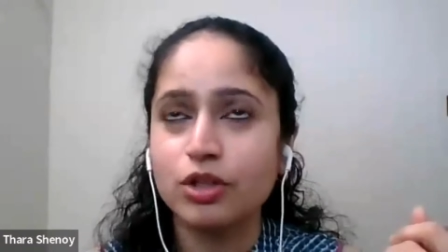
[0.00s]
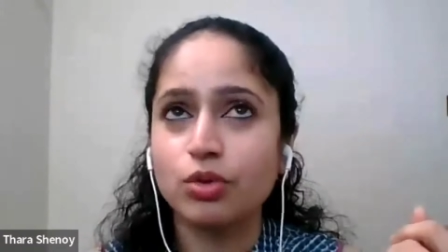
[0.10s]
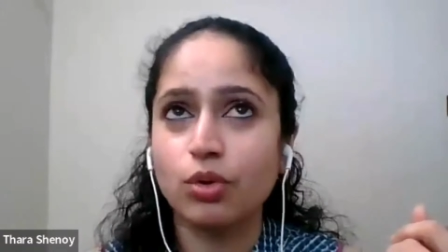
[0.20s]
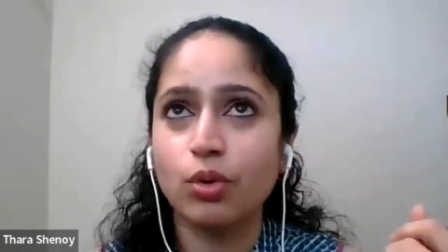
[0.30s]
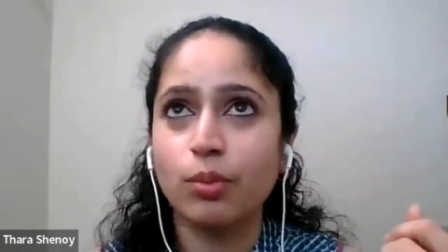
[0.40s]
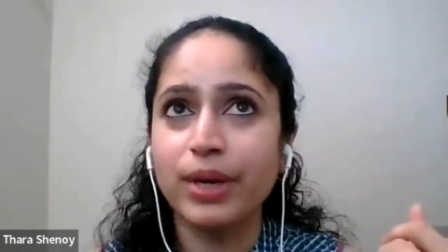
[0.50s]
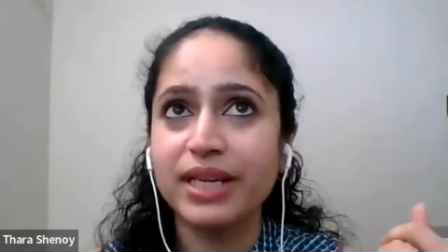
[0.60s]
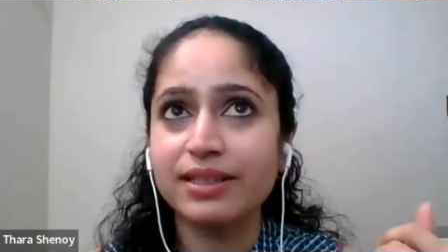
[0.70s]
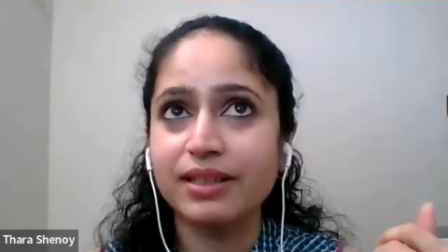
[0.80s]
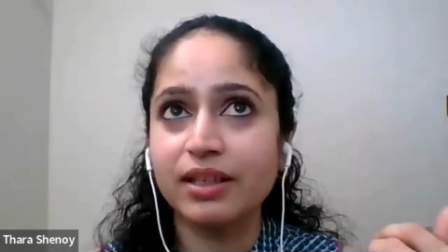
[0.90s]
So
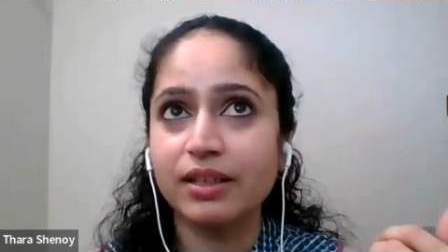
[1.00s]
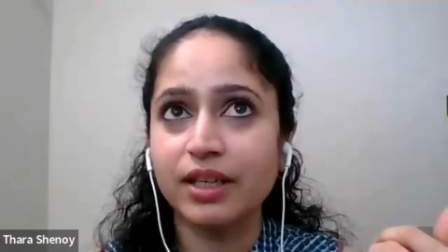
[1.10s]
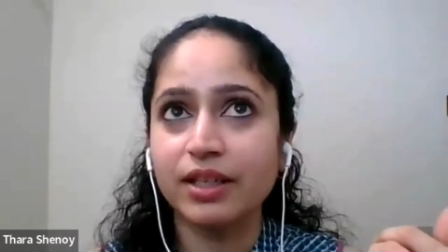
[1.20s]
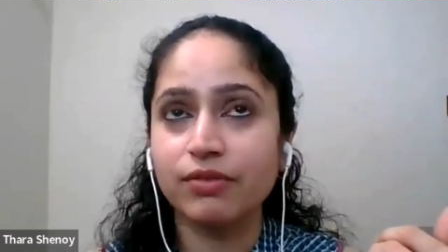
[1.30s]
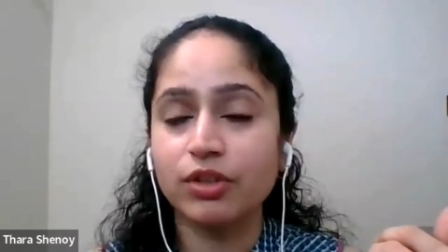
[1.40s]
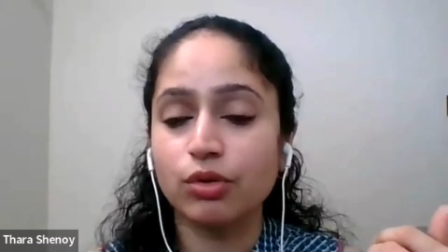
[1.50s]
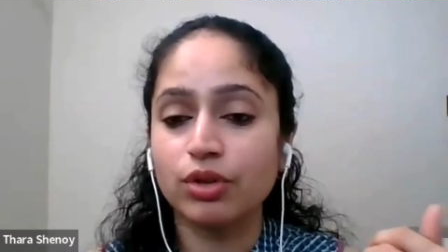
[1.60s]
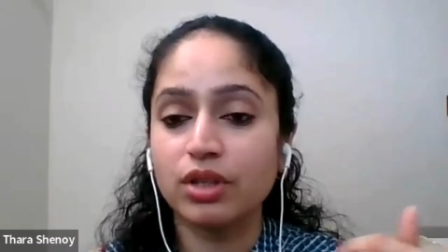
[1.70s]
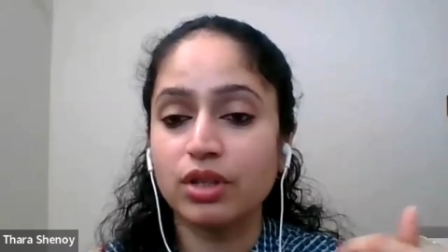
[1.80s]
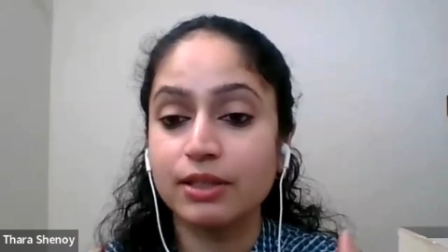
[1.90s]
basically, in Writing
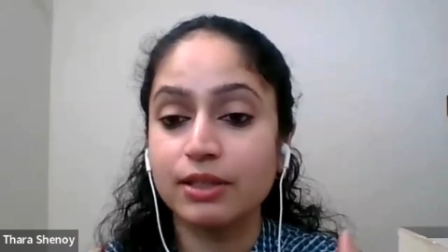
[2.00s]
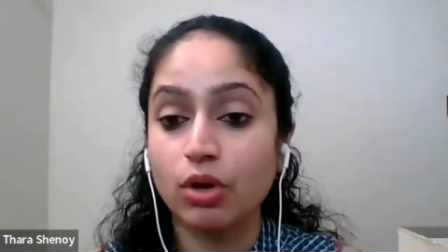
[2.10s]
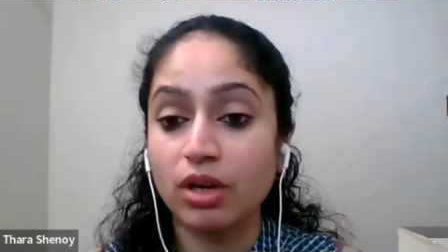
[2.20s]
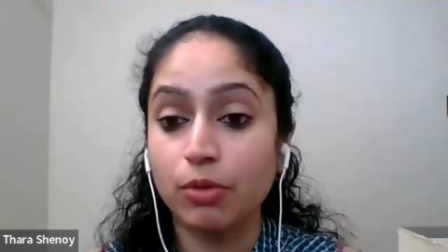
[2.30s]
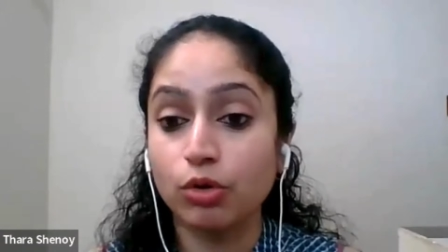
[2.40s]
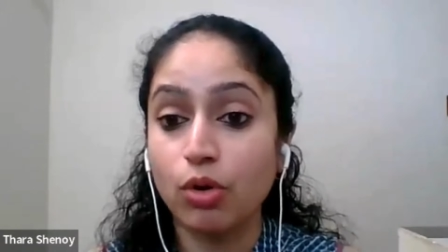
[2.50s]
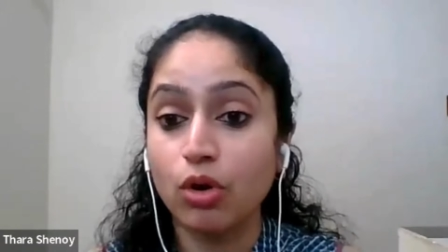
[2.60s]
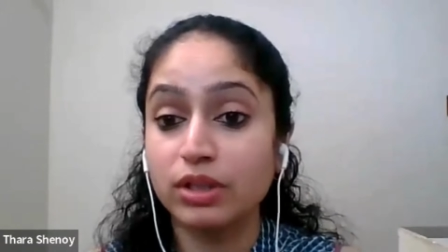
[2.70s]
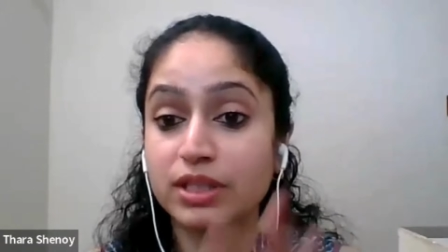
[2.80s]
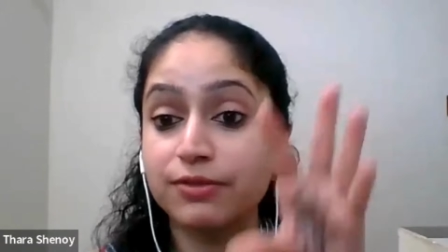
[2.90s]
Without Tears, I talk about
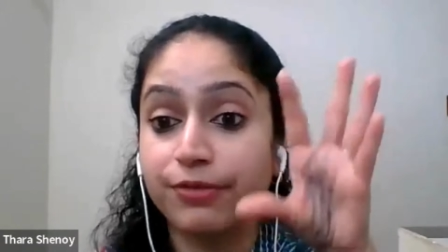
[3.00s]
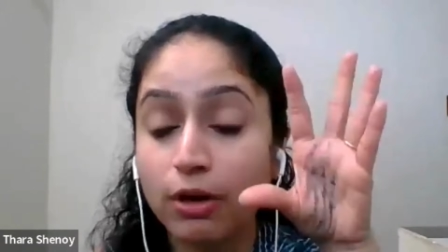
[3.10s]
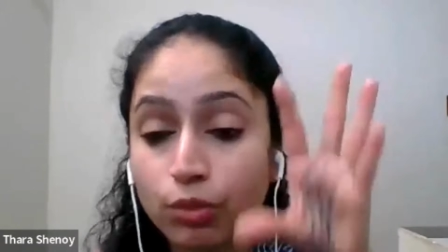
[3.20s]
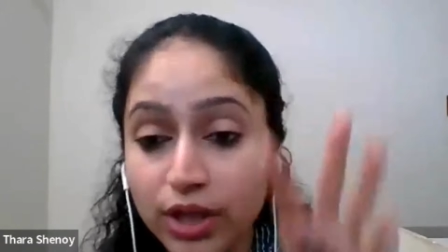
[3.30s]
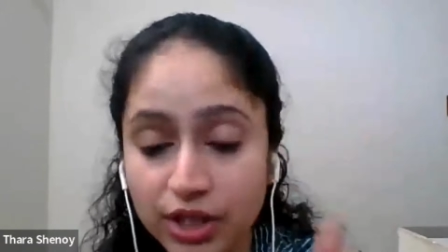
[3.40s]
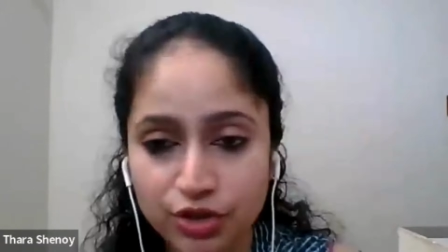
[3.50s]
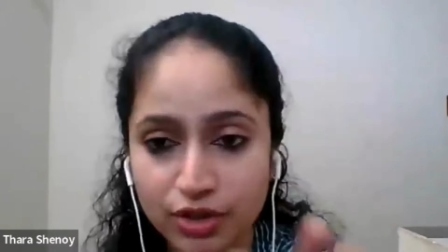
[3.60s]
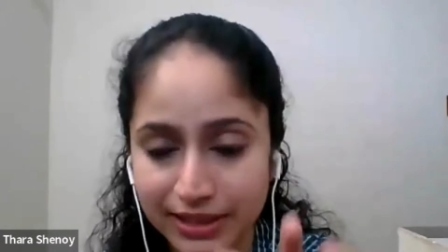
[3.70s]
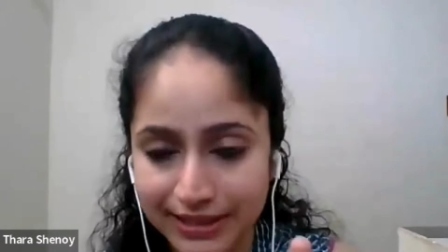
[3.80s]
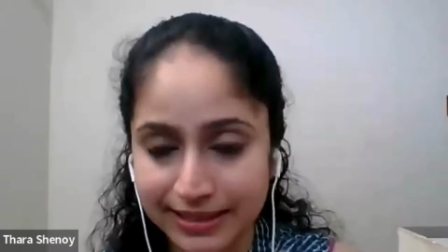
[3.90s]
all these
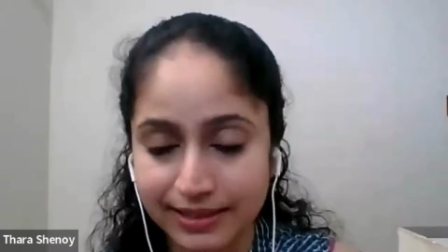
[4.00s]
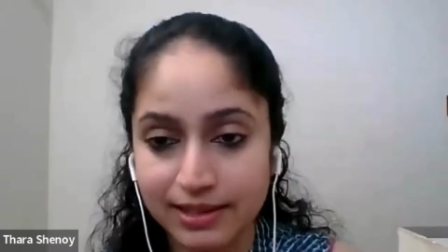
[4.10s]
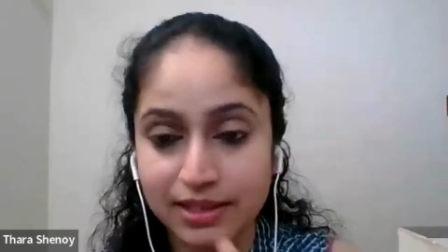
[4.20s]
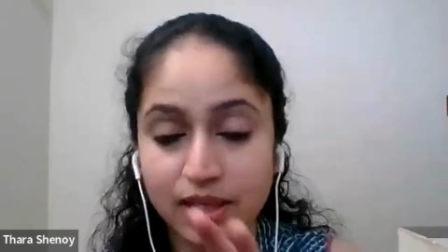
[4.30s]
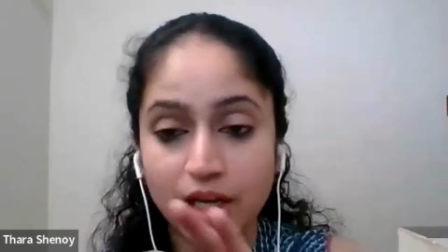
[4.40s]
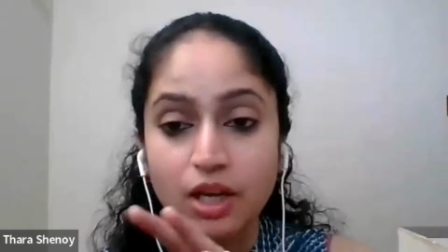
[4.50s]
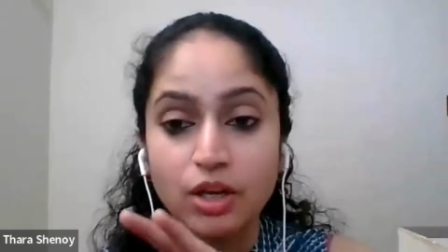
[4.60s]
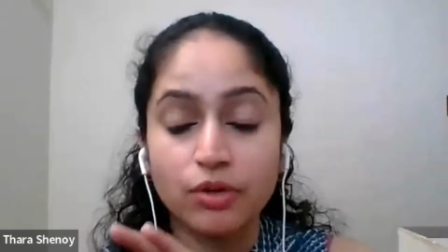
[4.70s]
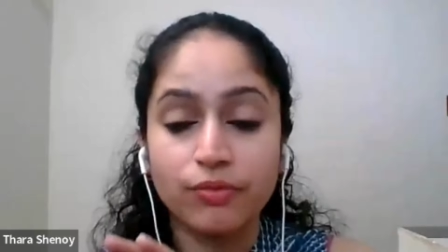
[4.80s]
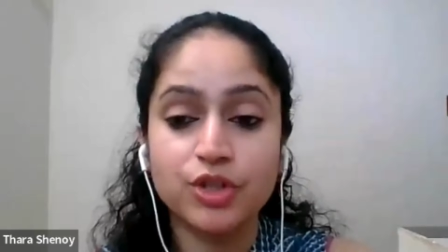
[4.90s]
foundational skills,
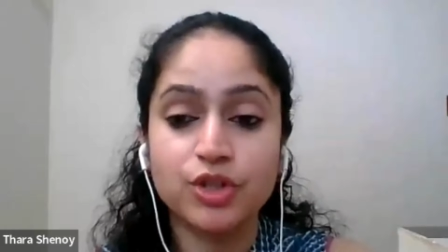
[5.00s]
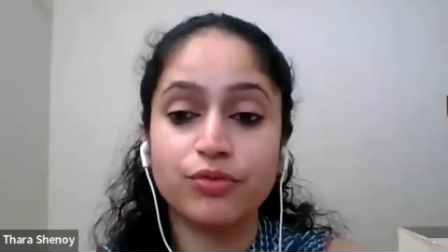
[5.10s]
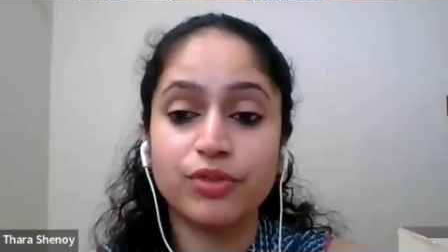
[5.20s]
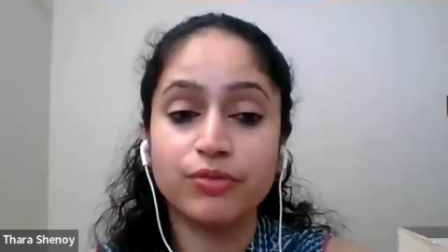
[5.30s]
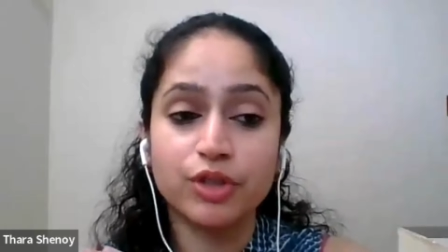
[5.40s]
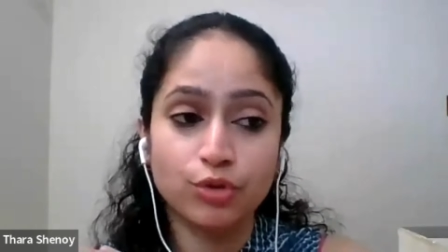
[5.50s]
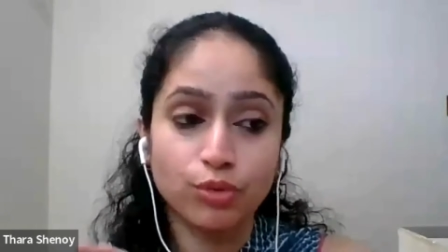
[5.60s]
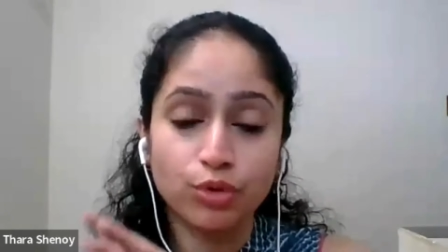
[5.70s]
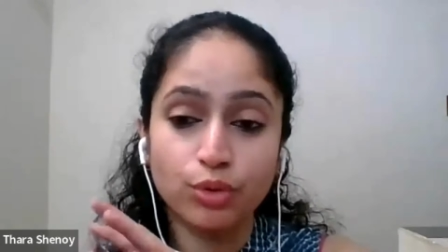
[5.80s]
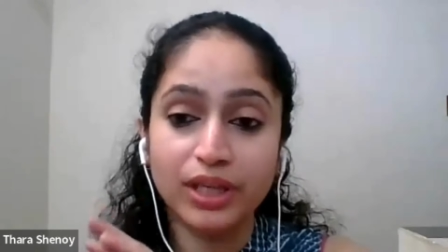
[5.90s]
with which
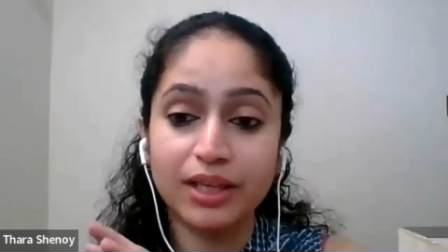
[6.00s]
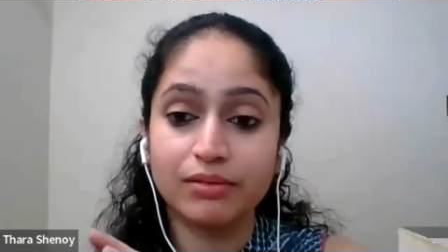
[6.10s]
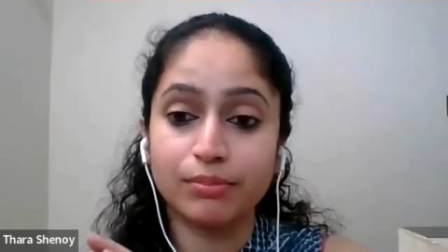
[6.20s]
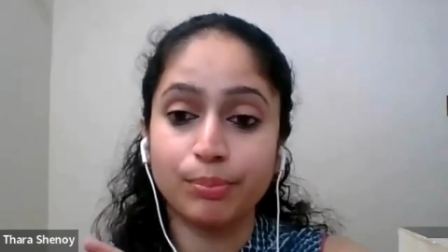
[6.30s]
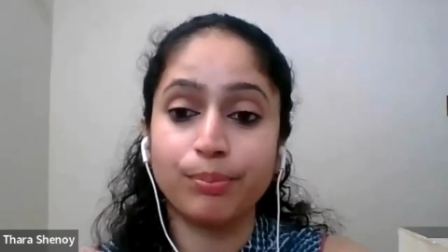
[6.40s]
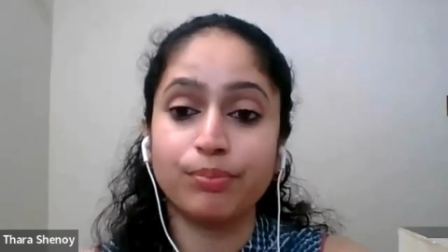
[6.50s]
you know you can